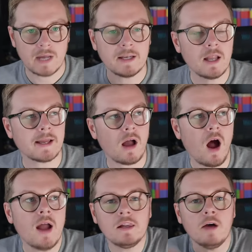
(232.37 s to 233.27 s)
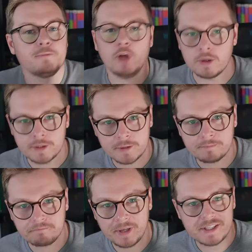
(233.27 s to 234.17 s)
And like, I love Lost
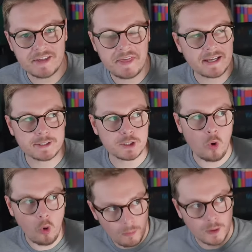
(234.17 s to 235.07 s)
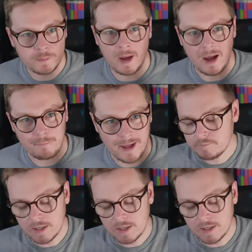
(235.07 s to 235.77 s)
because I think it's almost perfect.